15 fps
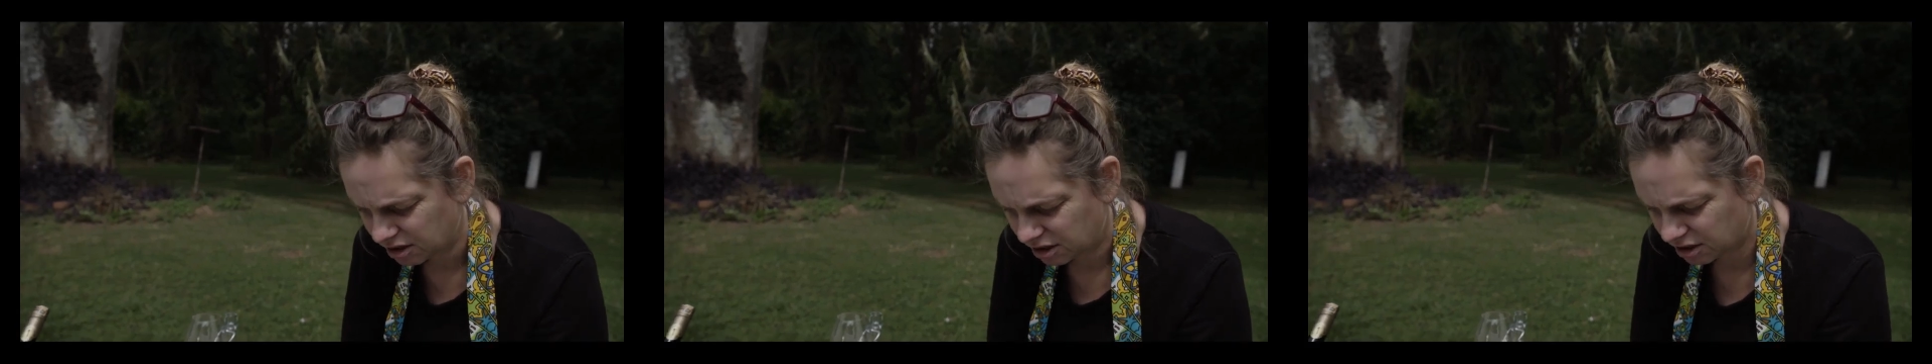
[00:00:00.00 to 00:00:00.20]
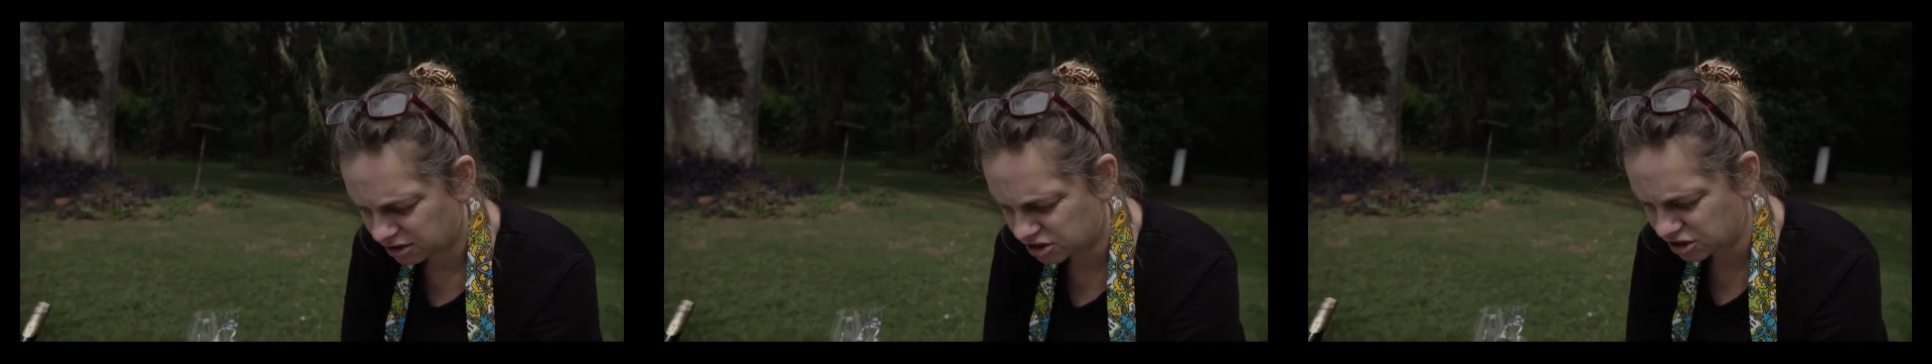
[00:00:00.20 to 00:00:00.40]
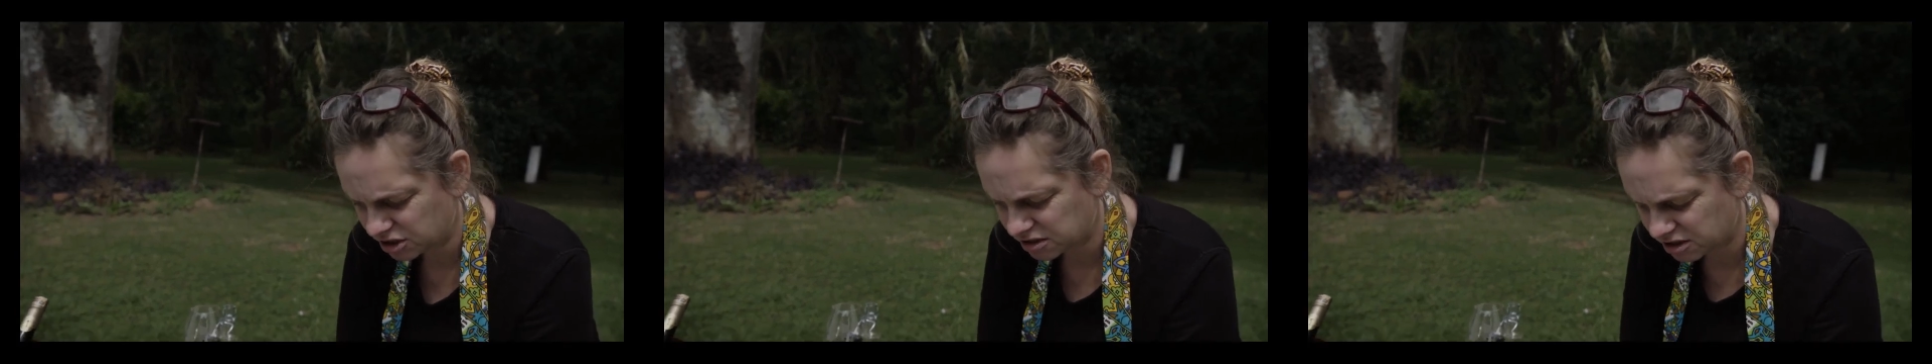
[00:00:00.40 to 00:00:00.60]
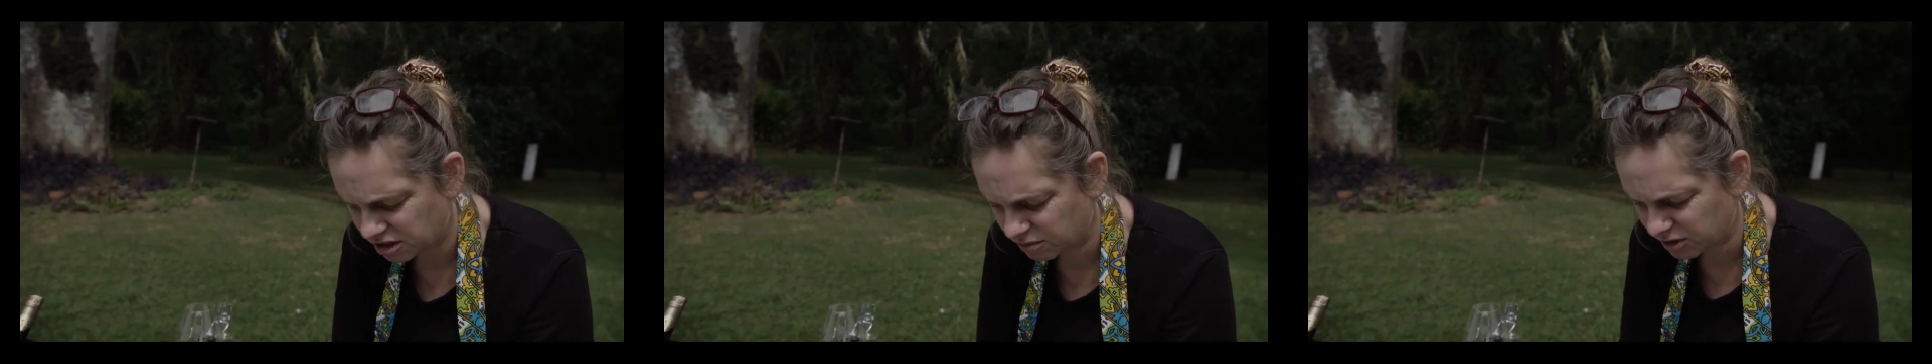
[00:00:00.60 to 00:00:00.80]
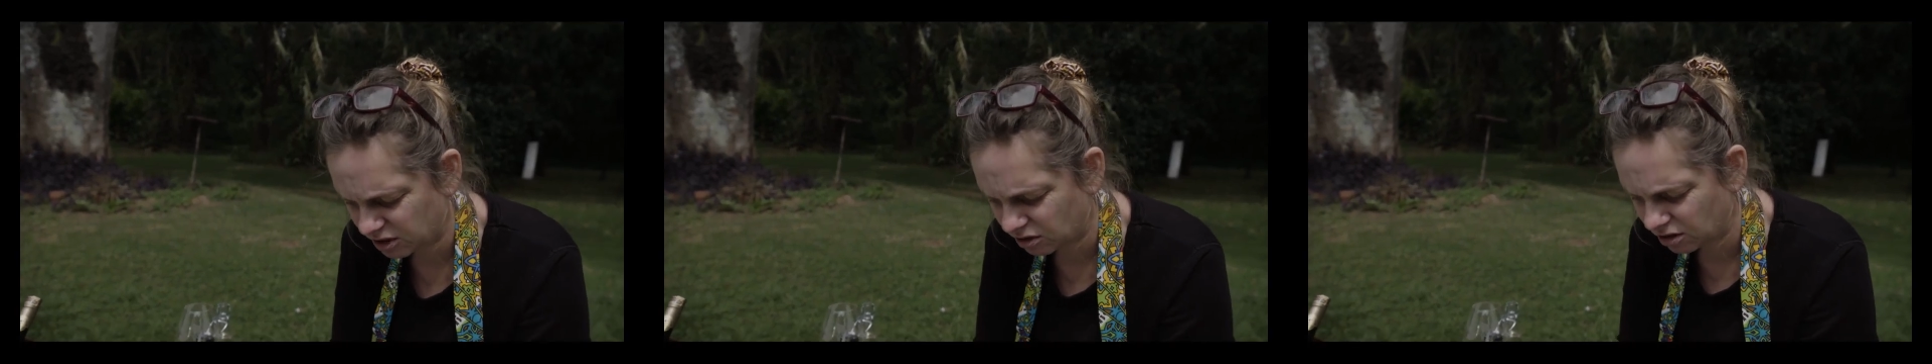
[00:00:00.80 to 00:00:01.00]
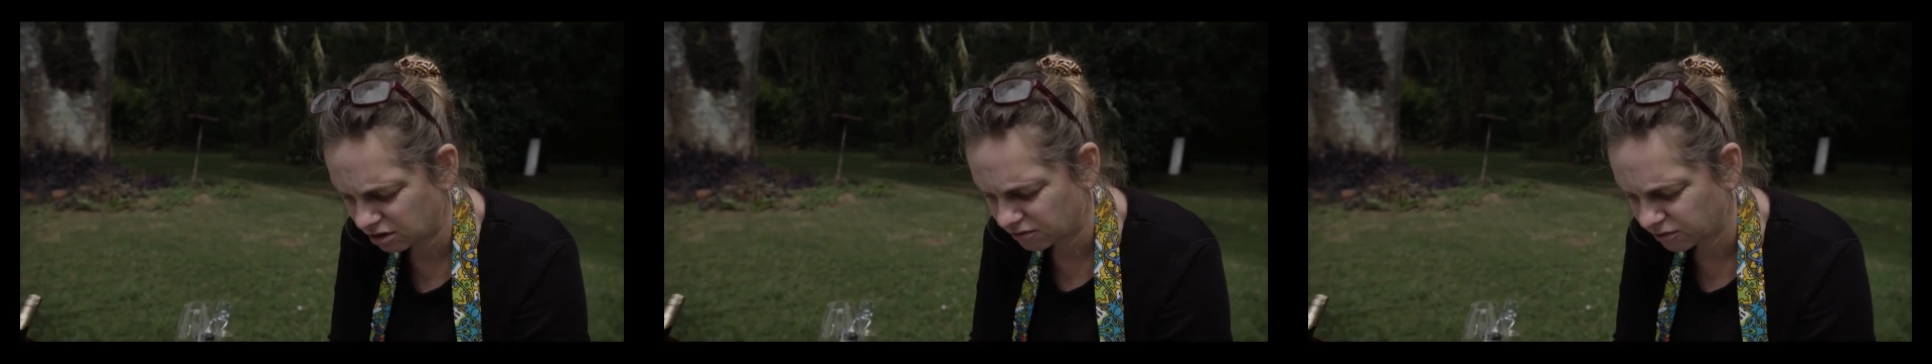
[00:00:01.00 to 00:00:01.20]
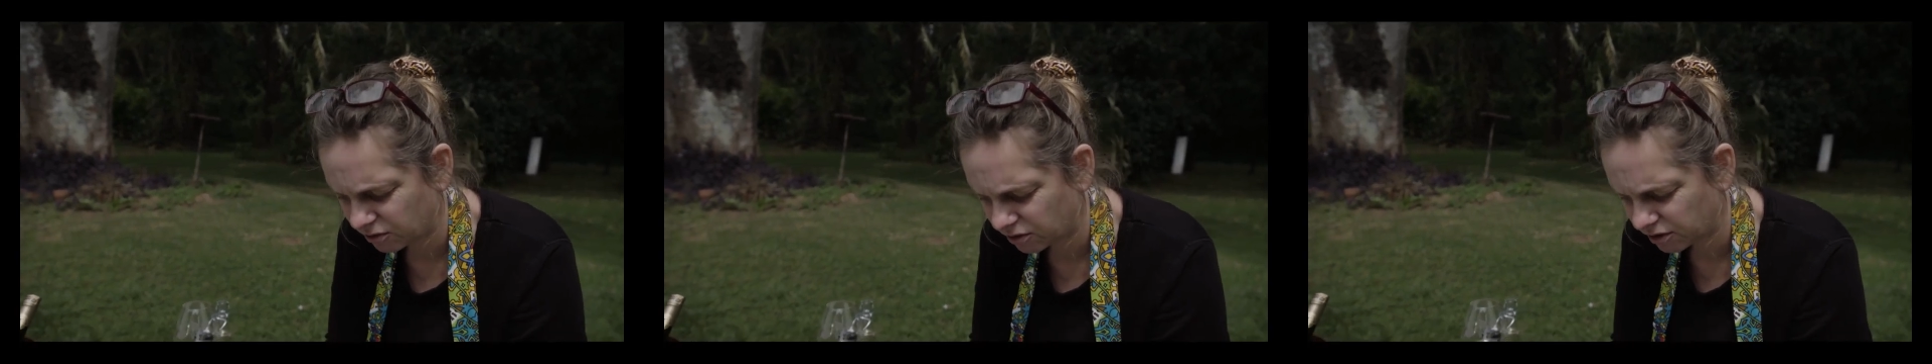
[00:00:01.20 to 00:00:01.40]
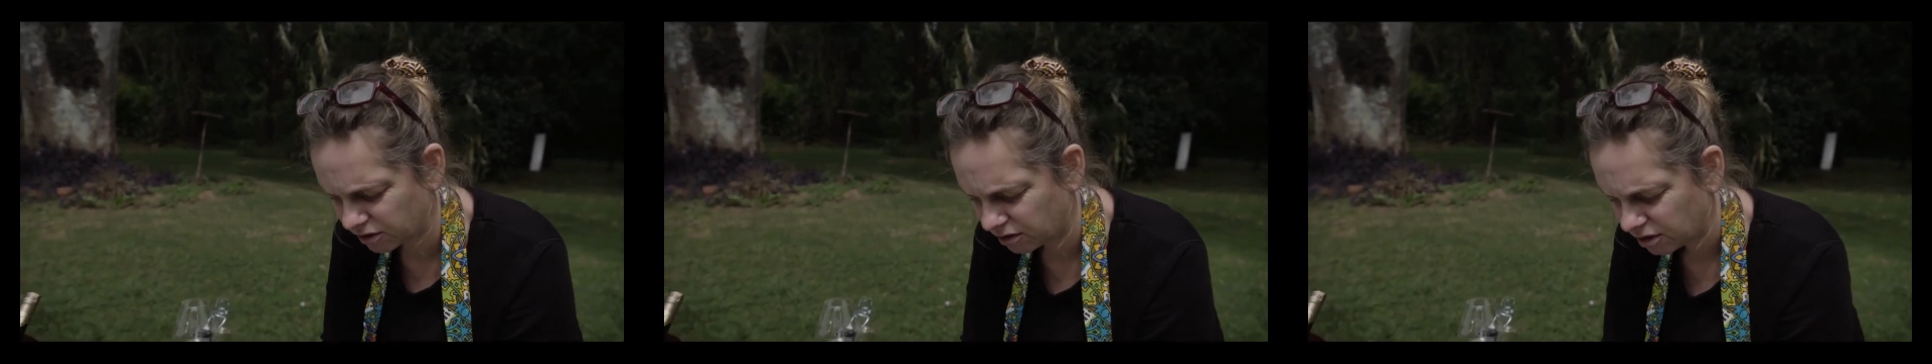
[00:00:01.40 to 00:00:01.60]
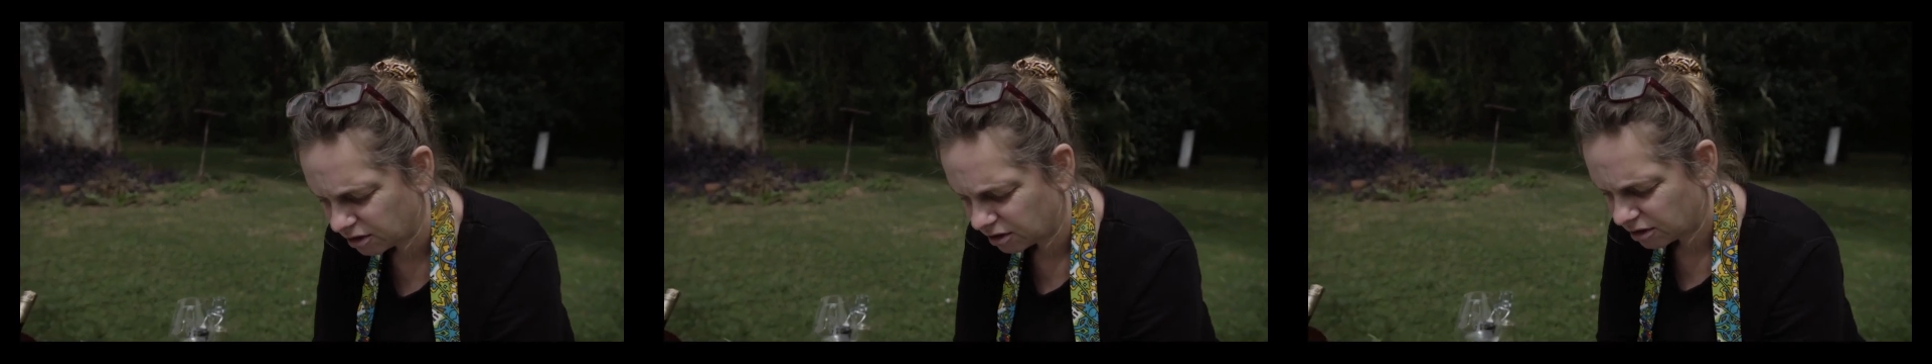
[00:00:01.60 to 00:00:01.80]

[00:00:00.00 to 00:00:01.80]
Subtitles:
It's just going to be olive oil